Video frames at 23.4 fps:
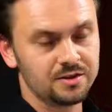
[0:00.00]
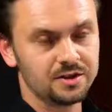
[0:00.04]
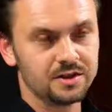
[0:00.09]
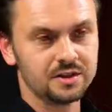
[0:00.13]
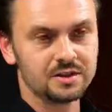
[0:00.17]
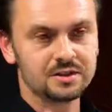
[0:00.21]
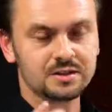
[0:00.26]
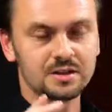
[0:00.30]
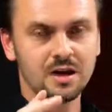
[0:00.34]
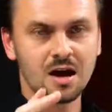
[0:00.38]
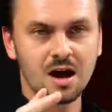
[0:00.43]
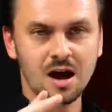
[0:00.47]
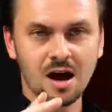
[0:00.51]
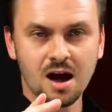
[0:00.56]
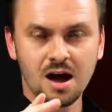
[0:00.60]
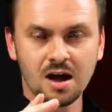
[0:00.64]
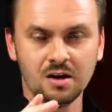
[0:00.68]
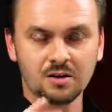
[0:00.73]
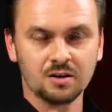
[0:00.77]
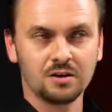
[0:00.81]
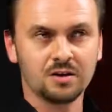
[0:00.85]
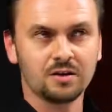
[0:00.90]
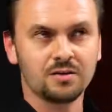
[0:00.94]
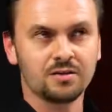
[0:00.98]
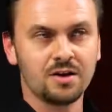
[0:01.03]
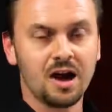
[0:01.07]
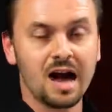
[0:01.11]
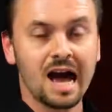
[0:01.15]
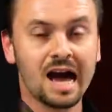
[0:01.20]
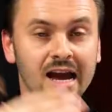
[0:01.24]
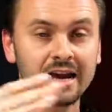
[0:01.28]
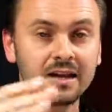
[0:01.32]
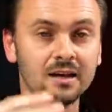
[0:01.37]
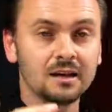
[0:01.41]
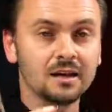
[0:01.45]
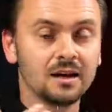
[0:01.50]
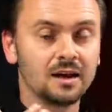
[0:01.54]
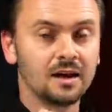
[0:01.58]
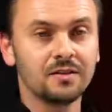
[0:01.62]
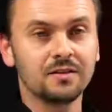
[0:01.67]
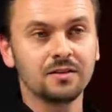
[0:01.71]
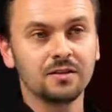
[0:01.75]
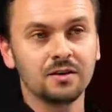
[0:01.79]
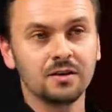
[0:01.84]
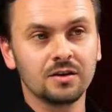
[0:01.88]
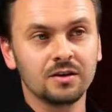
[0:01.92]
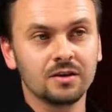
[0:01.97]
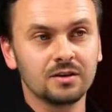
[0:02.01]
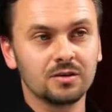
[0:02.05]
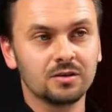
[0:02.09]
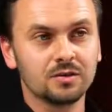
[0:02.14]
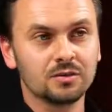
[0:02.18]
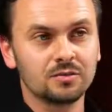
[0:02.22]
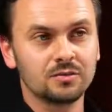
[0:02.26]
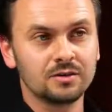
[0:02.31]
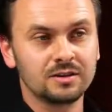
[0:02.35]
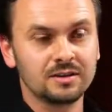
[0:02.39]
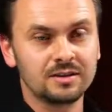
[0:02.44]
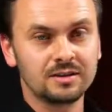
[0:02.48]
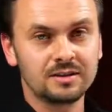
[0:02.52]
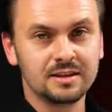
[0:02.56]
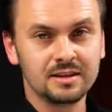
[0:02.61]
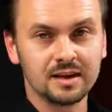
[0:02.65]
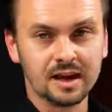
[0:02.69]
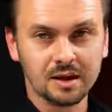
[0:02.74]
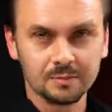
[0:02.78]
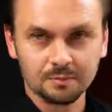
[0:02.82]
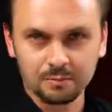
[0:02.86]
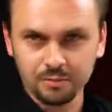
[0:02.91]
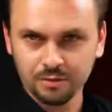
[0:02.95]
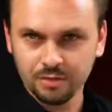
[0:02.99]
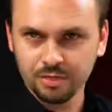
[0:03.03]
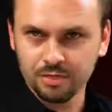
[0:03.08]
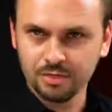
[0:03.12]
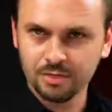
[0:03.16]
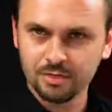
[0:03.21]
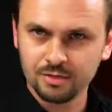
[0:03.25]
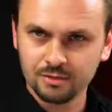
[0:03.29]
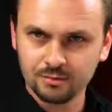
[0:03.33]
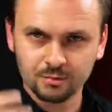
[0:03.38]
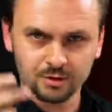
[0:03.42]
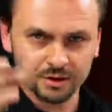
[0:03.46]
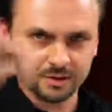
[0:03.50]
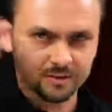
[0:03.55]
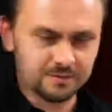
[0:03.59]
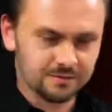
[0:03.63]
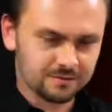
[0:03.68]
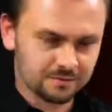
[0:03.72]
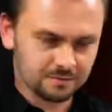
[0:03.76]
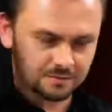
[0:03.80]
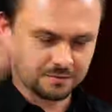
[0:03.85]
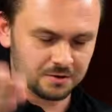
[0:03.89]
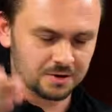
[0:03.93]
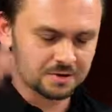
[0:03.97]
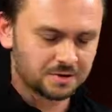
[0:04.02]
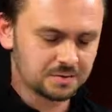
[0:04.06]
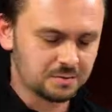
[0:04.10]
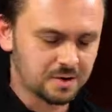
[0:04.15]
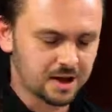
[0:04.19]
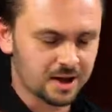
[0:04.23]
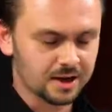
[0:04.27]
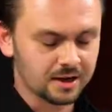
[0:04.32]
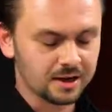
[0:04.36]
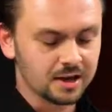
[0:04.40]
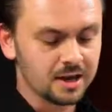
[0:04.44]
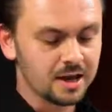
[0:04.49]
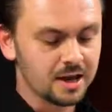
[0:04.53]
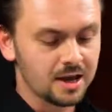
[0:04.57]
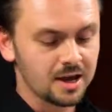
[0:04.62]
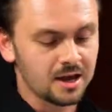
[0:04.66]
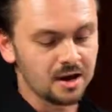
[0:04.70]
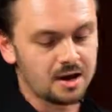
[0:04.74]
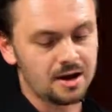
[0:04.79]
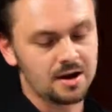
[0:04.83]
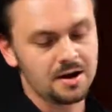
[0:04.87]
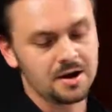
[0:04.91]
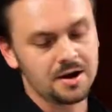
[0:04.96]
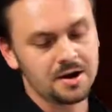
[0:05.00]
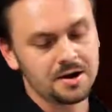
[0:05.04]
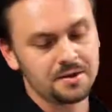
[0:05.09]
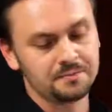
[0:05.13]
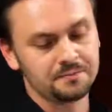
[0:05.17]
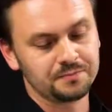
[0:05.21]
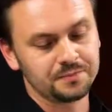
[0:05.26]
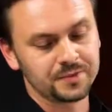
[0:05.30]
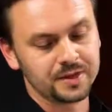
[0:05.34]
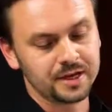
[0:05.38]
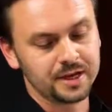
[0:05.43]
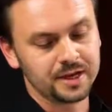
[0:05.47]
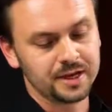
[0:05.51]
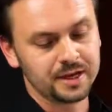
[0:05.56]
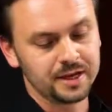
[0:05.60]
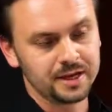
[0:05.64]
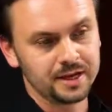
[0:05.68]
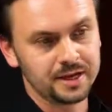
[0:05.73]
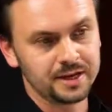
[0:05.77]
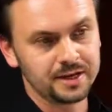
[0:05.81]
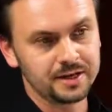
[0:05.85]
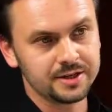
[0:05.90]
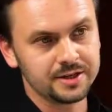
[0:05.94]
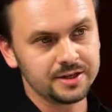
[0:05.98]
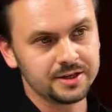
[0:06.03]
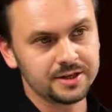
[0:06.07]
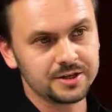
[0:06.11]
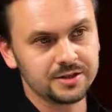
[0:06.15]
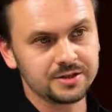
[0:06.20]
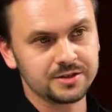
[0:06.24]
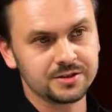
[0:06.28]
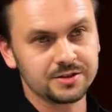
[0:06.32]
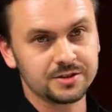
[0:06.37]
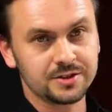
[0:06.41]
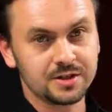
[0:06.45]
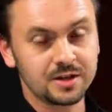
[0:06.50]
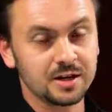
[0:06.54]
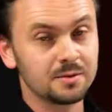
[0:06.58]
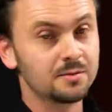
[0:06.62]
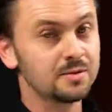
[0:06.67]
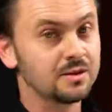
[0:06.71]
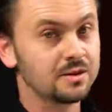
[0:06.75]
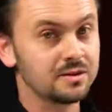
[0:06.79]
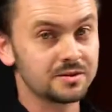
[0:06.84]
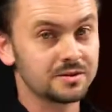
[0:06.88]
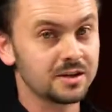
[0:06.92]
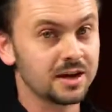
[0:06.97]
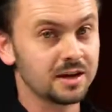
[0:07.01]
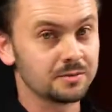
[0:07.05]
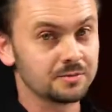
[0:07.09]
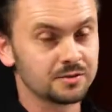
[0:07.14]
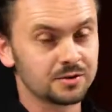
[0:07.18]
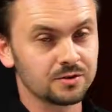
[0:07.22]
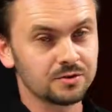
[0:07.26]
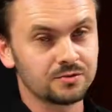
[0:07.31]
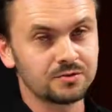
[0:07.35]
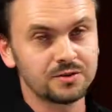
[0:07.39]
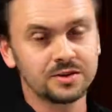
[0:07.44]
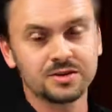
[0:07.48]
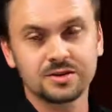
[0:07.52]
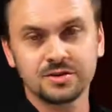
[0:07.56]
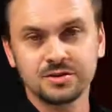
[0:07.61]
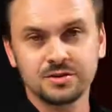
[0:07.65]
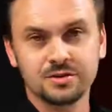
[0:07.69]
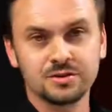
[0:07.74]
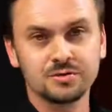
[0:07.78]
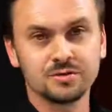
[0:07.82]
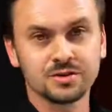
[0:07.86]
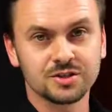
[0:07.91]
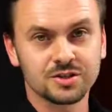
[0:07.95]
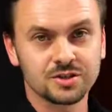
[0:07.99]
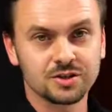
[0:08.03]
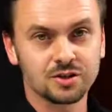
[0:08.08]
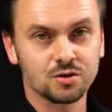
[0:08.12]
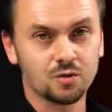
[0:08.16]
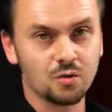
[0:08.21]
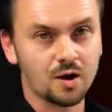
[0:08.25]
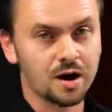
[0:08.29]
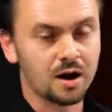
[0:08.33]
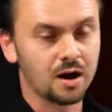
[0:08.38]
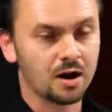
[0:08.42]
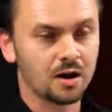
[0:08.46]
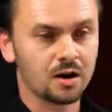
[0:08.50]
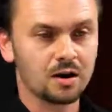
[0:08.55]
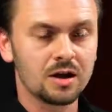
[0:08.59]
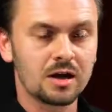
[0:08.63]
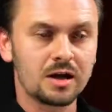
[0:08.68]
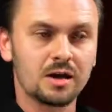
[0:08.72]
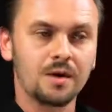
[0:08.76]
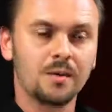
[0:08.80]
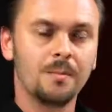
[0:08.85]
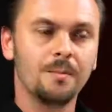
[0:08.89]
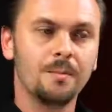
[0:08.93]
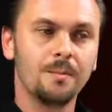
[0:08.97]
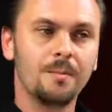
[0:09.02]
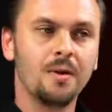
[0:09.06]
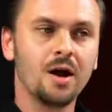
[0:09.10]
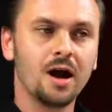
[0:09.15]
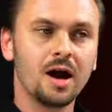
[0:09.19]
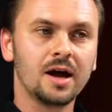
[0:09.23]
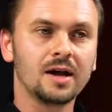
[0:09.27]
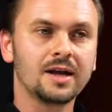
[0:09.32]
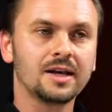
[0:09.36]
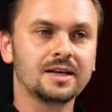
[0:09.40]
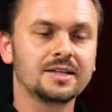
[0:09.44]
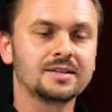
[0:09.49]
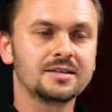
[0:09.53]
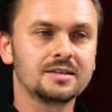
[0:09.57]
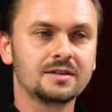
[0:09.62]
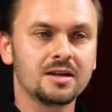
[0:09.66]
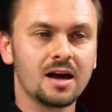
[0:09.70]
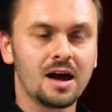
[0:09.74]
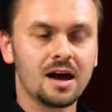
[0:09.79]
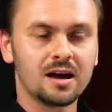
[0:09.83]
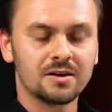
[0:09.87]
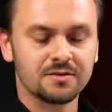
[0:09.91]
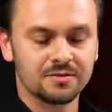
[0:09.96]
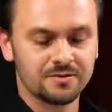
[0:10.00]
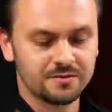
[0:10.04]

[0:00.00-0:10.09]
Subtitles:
the height and the depth, the width from front to back, is going to be the same. So it fits into a square. But it's not